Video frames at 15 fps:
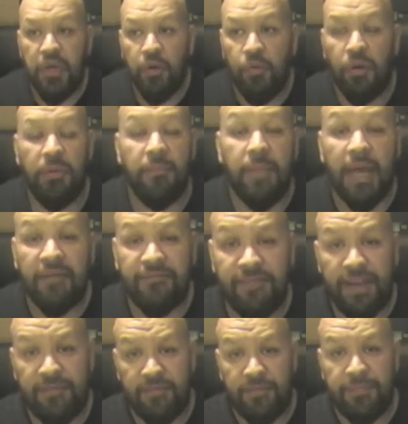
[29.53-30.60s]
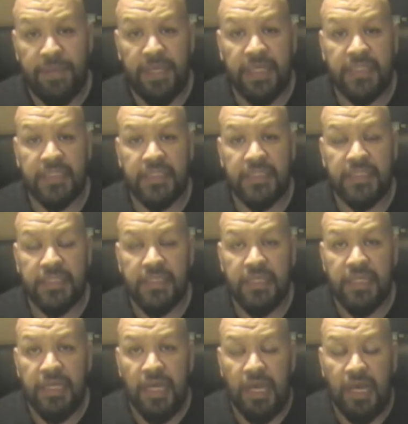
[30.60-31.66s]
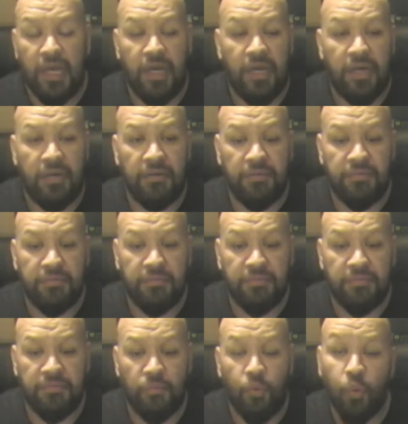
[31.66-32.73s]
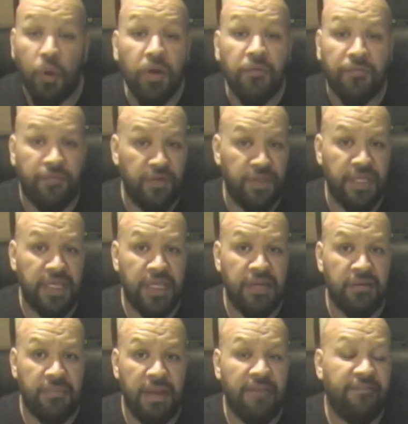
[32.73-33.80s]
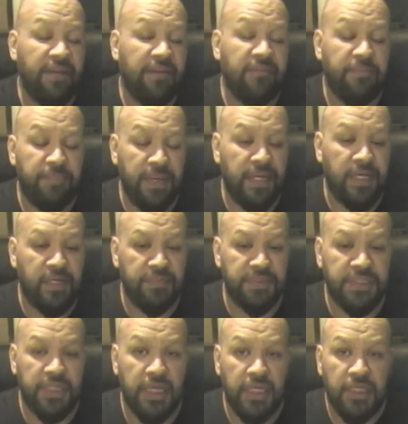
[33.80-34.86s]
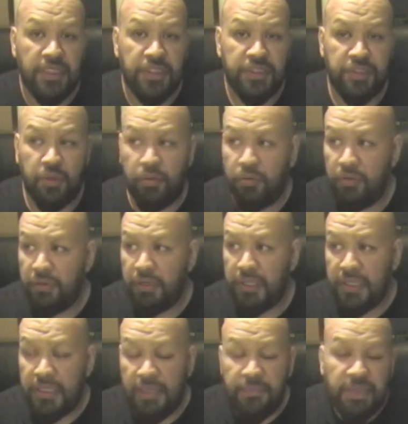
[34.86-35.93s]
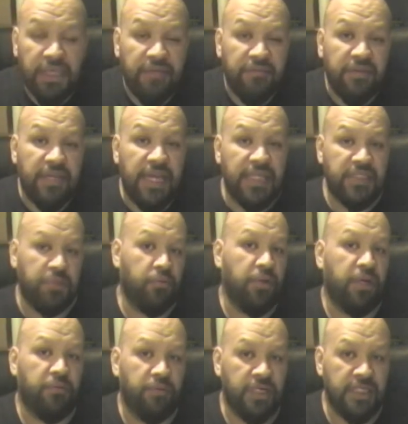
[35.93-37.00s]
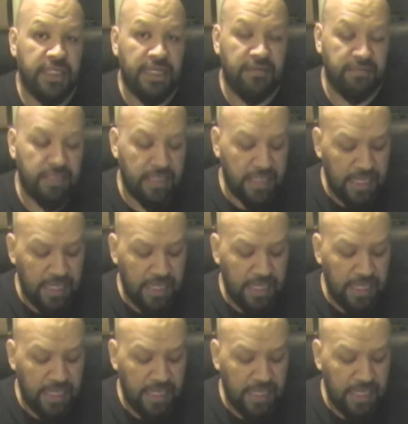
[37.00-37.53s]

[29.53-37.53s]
what my favorite picks were for the year, my favorite pickups. So let me give you guys a quick rundown.